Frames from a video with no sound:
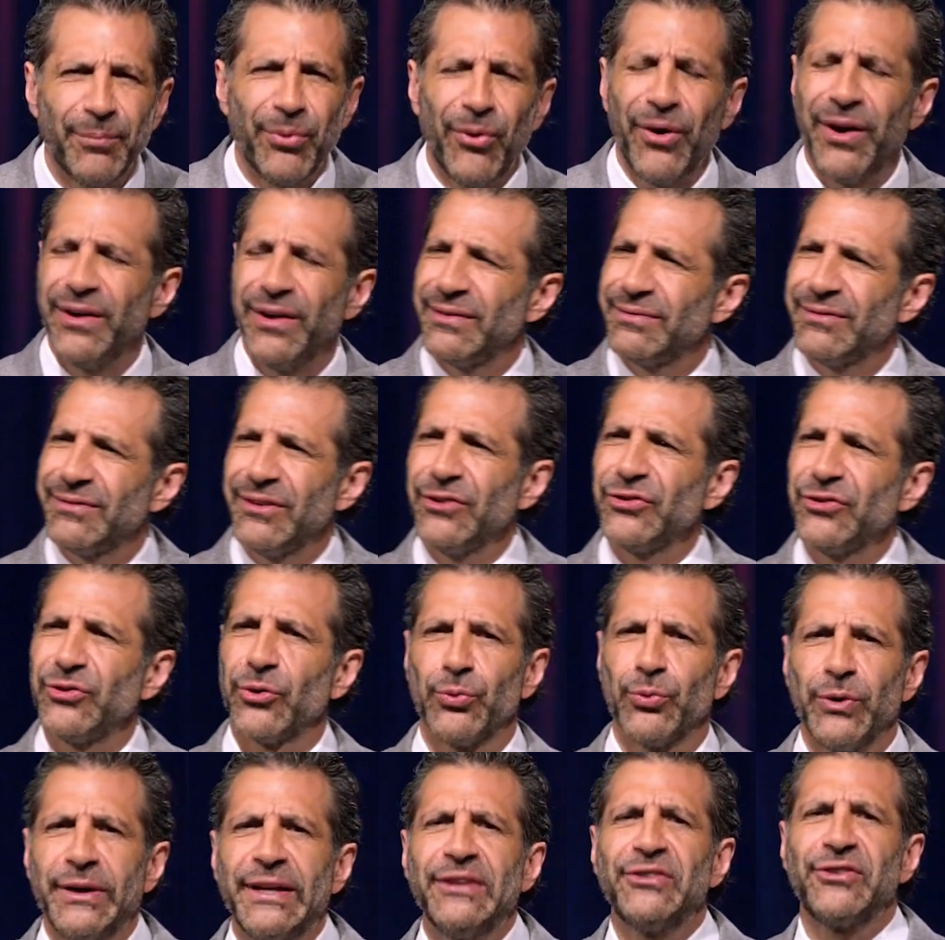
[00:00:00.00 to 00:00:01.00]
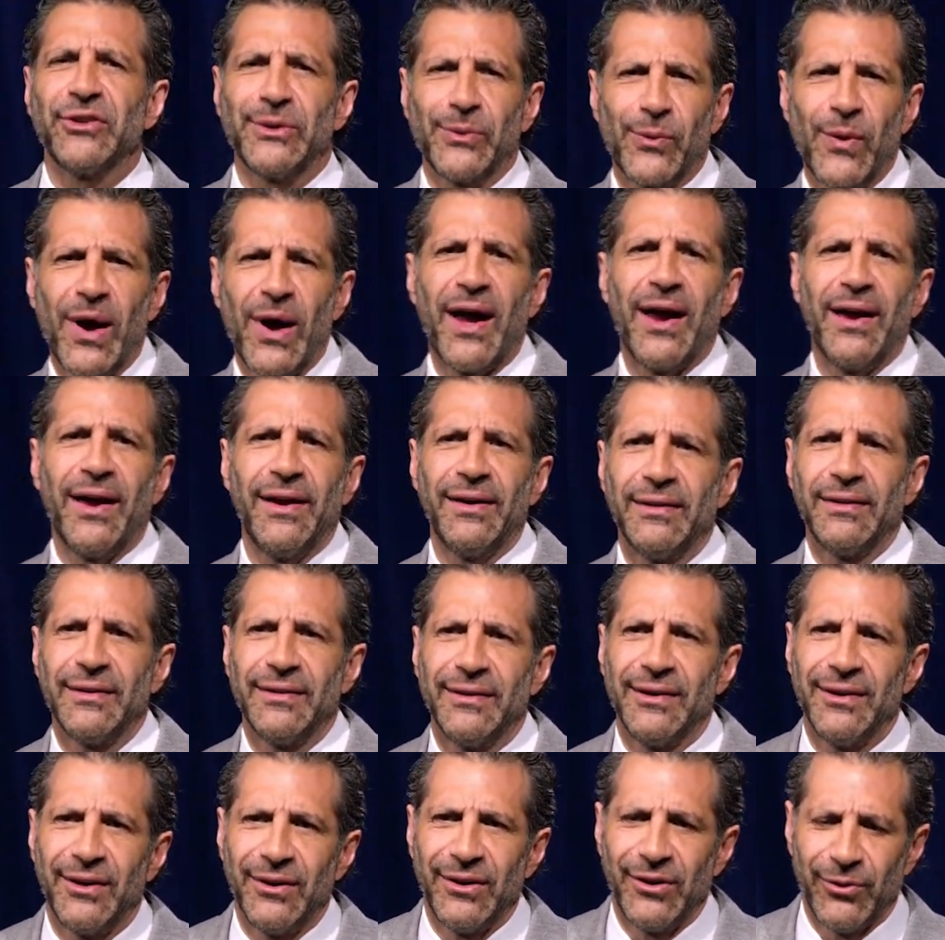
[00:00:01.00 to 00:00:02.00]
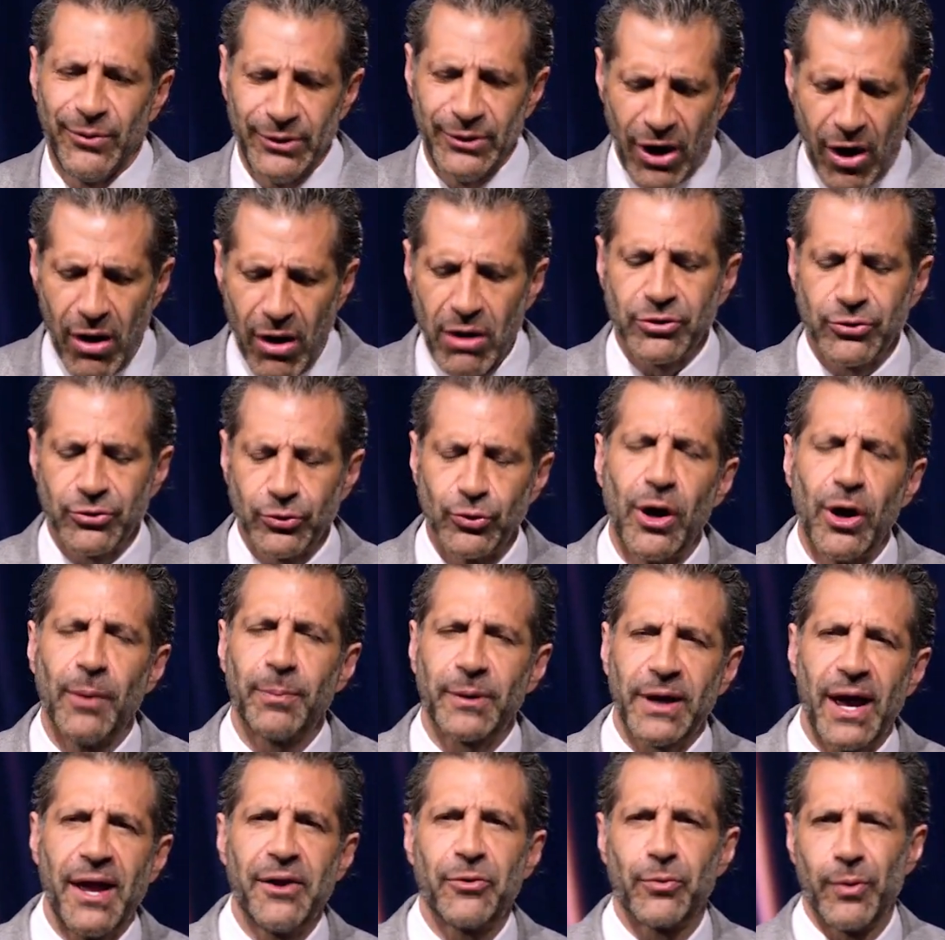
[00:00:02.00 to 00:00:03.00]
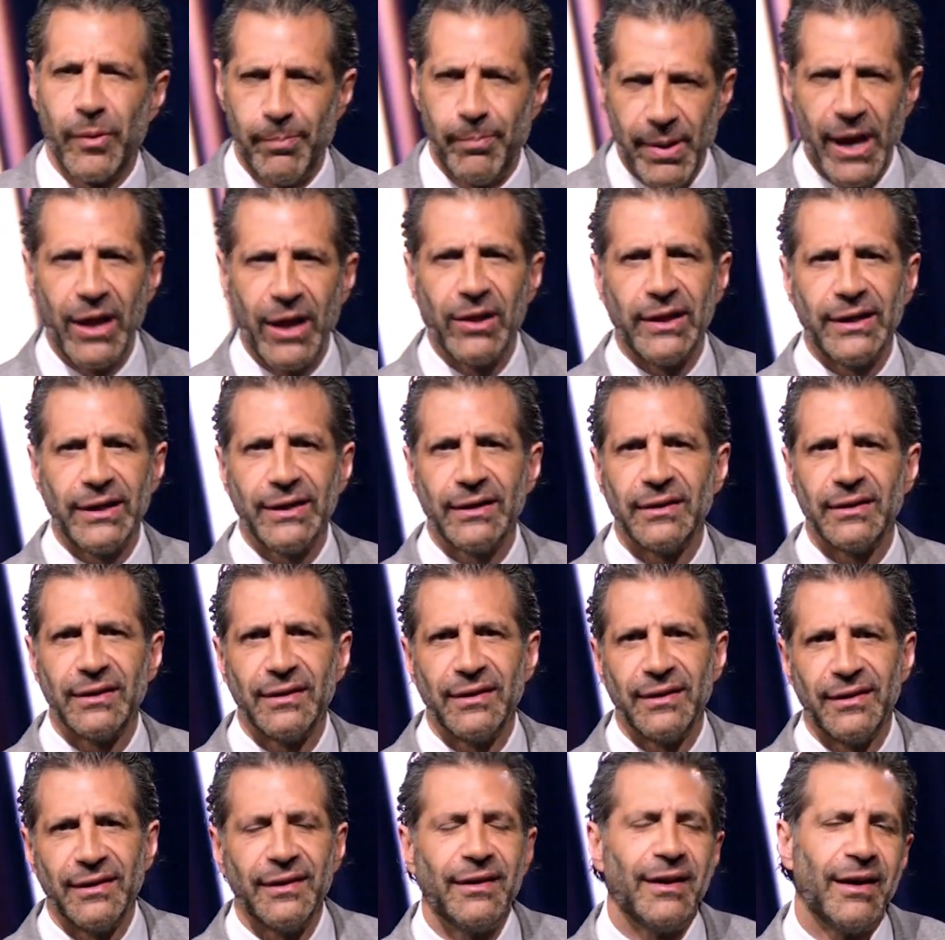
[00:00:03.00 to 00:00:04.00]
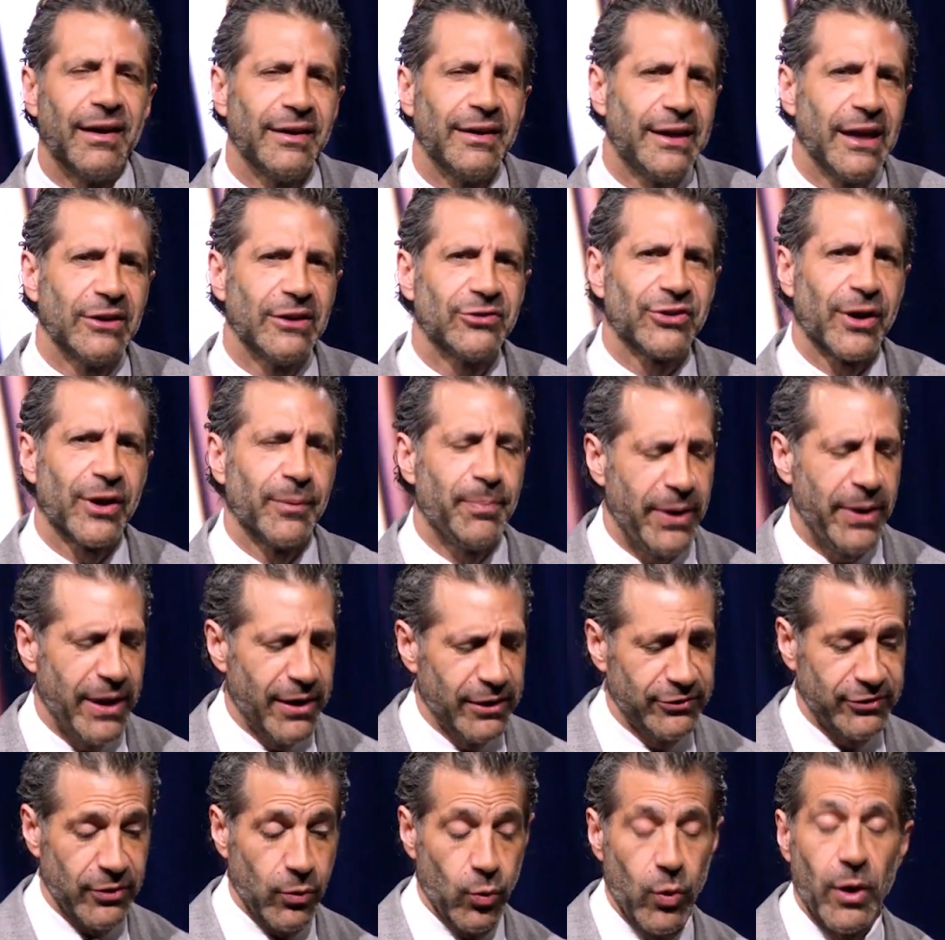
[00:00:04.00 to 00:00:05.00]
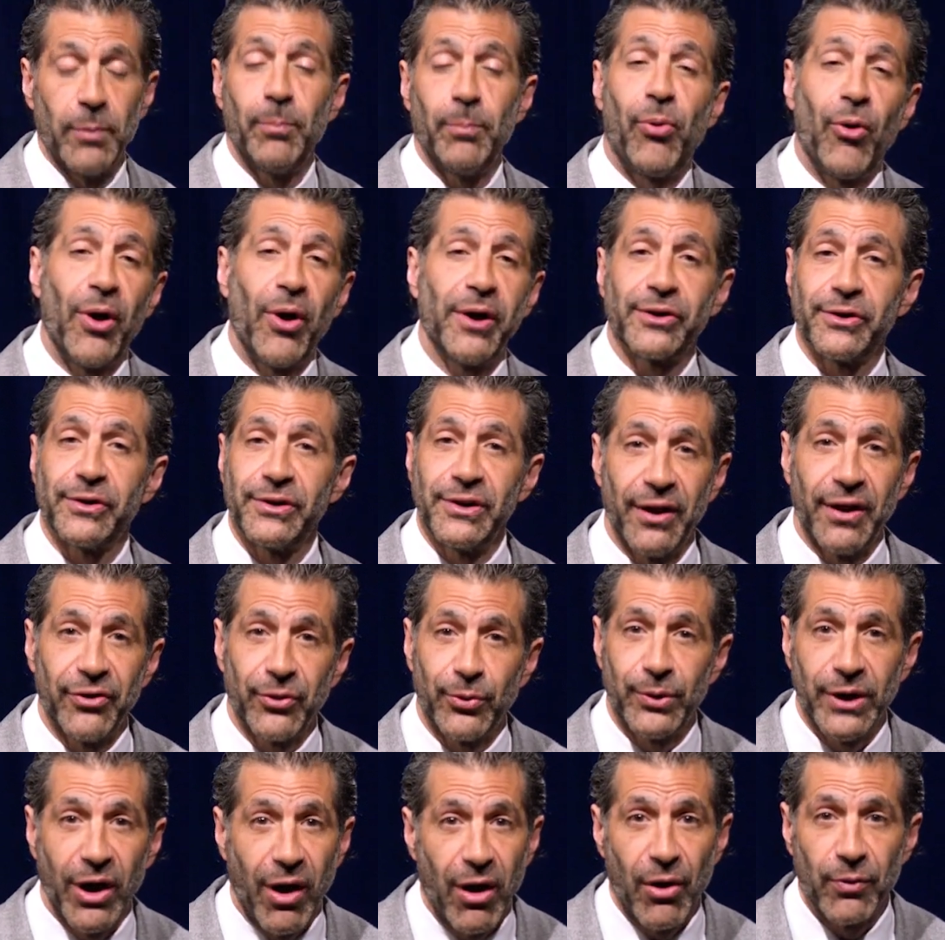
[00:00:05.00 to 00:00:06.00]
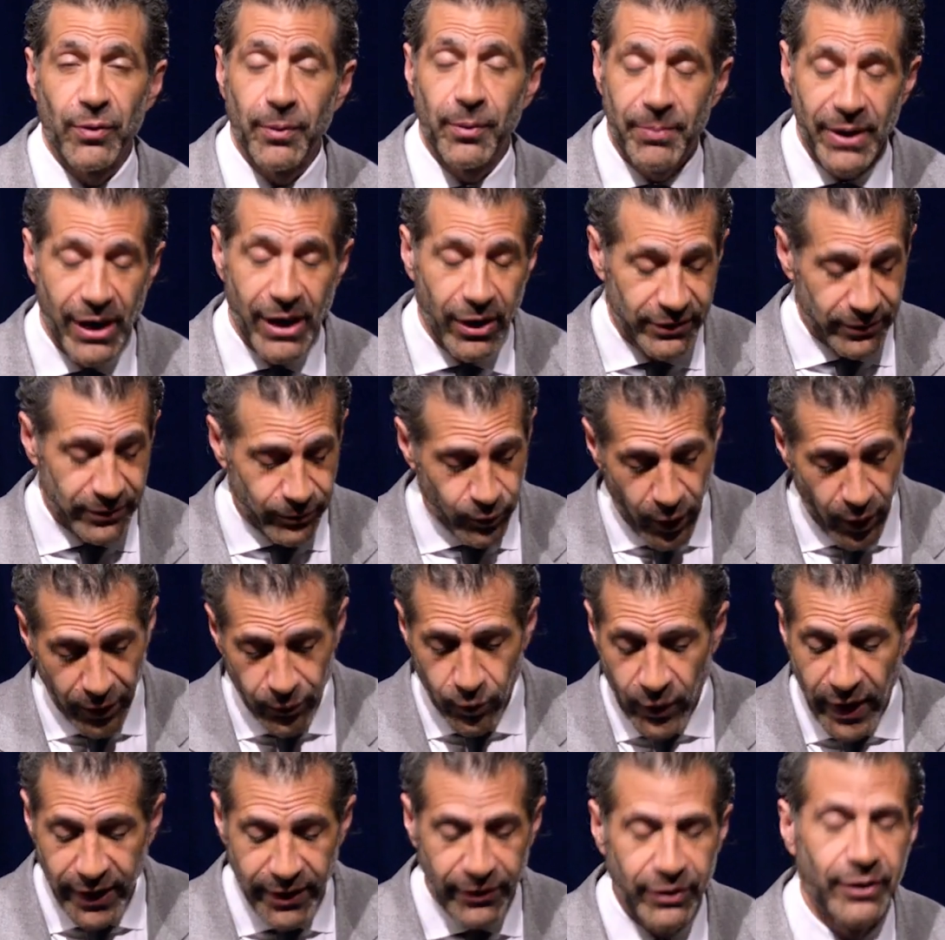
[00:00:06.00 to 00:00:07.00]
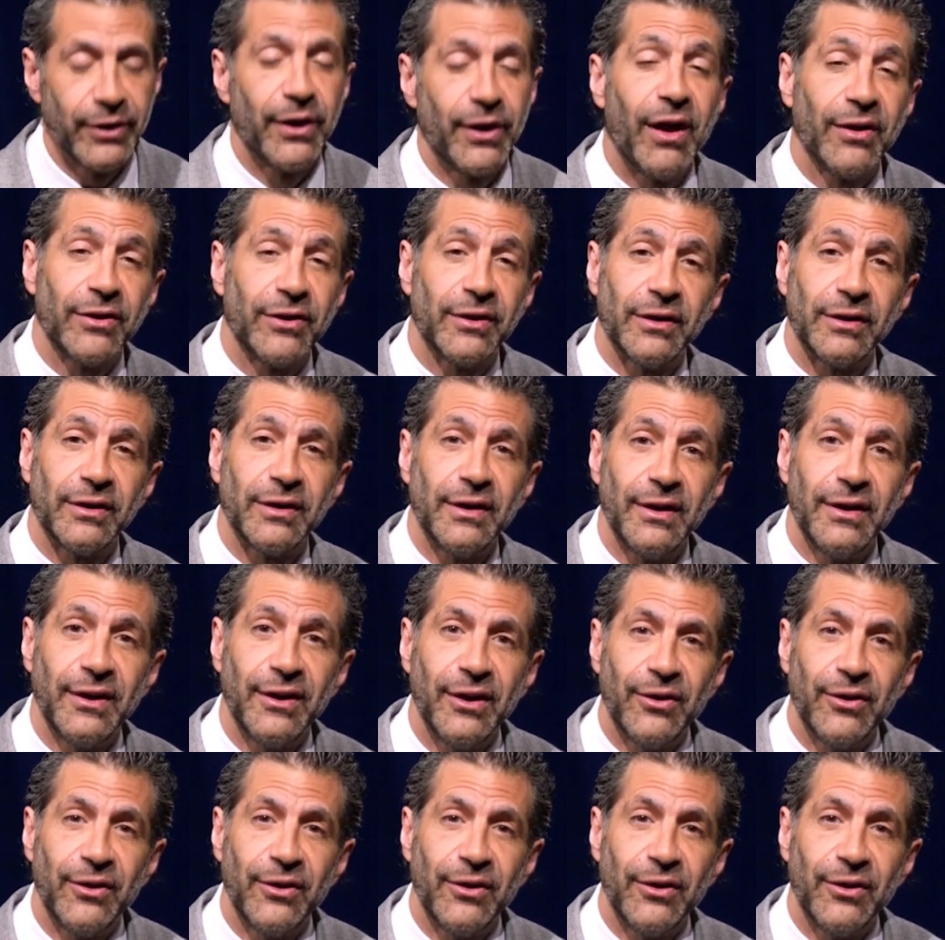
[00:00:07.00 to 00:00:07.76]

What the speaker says: Boy, there's a reason why we all grew up kind of rebelling against our parents. At one point or another, we all rebelled in one way or another.